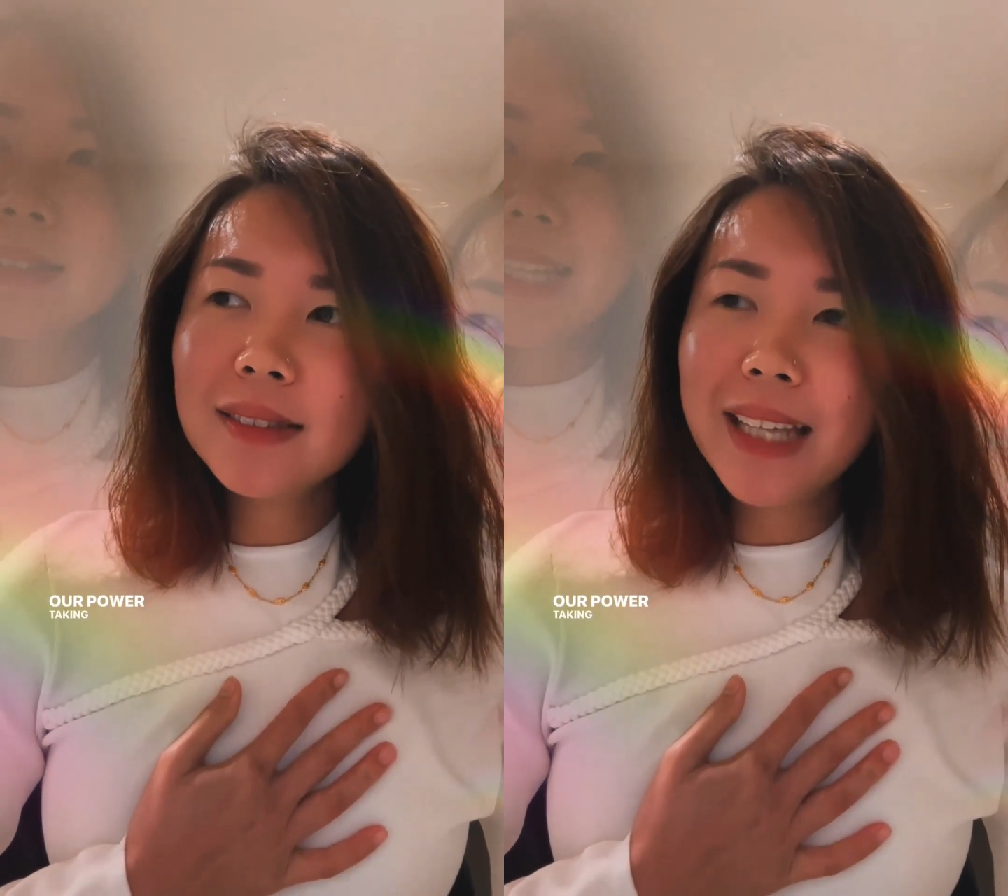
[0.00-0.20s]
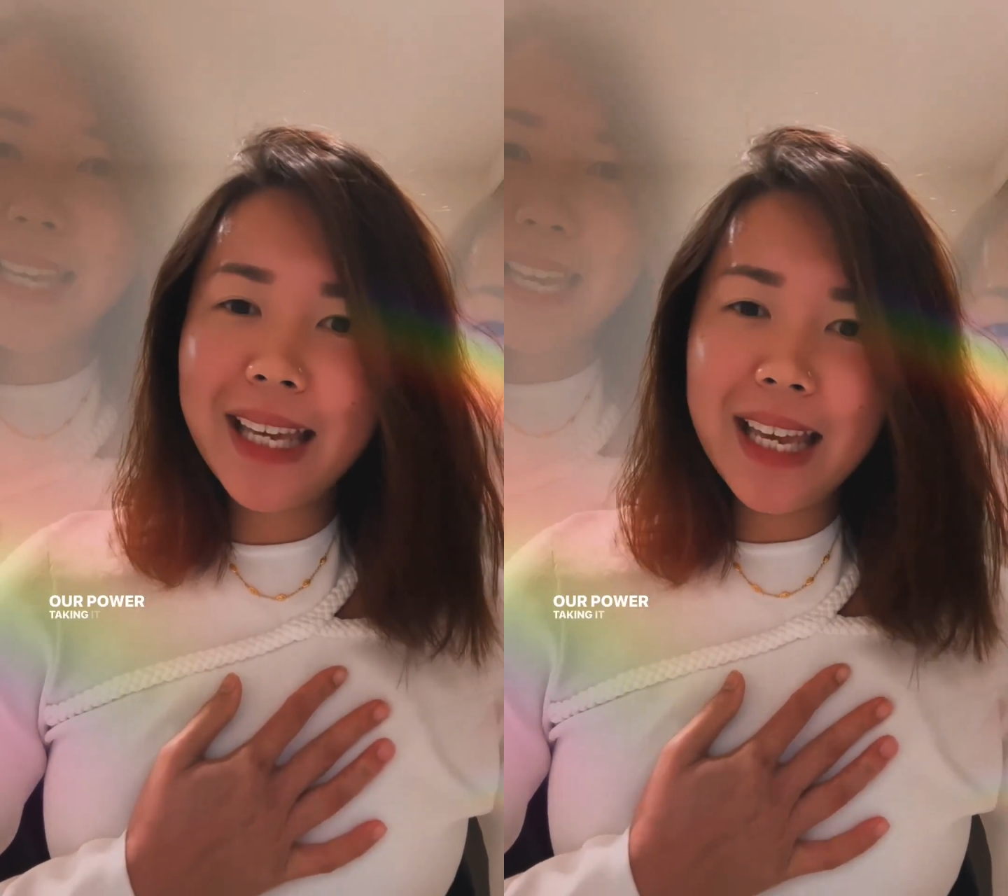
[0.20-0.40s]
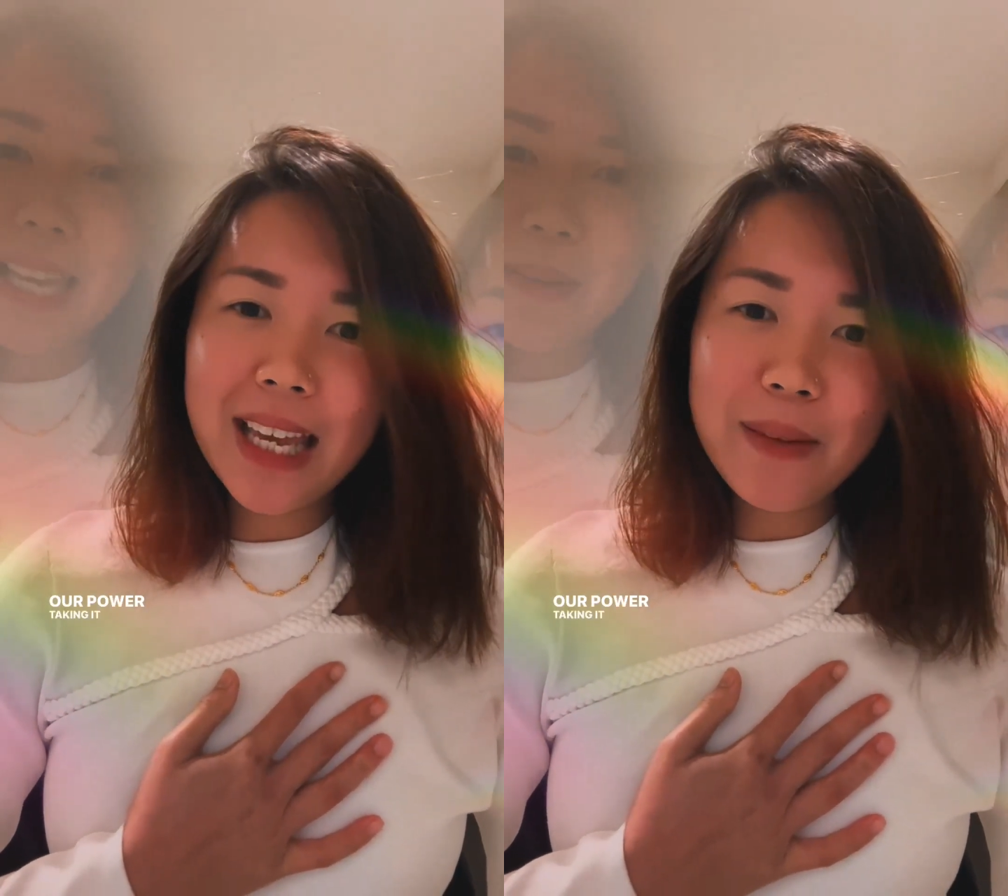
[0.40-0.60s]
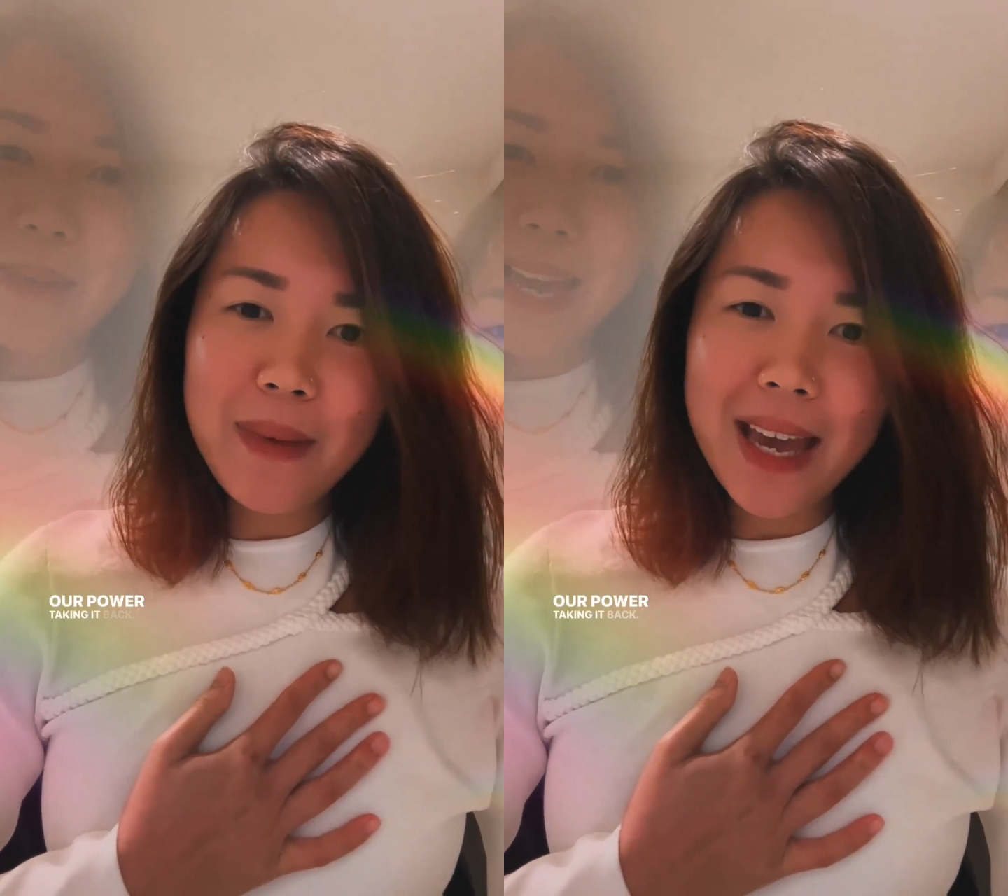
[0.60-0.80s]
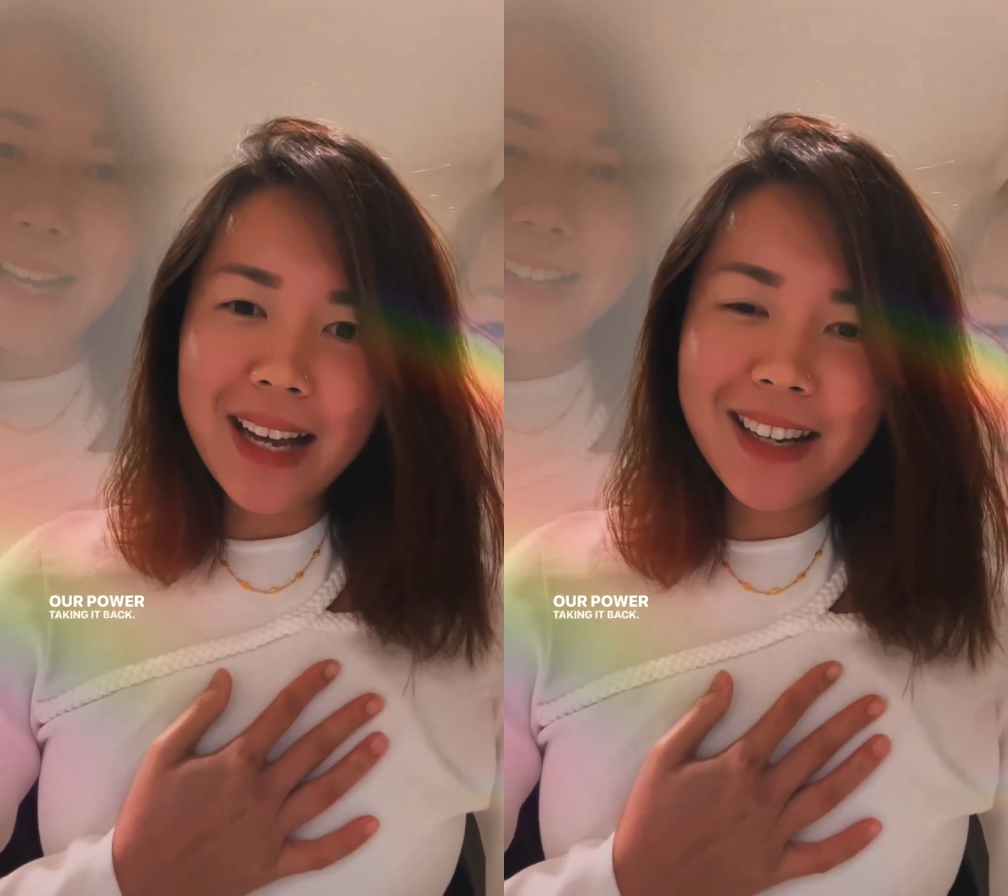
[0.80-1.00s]
taking it
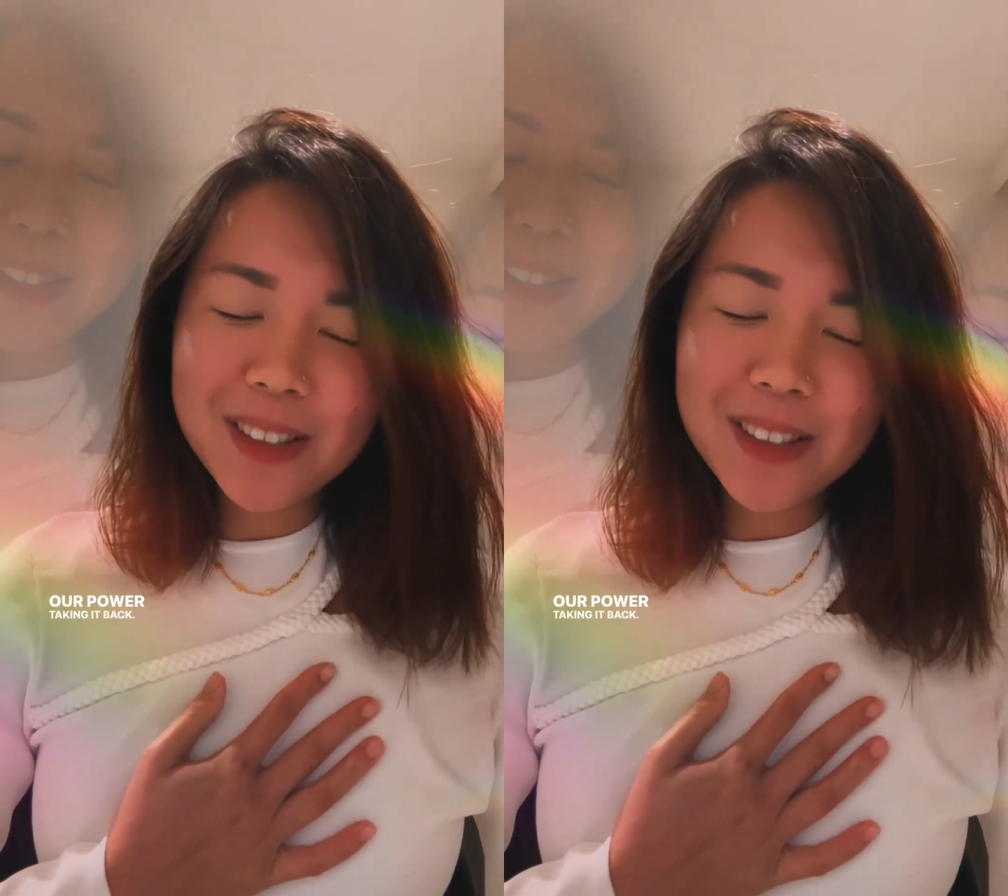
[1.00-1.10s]
back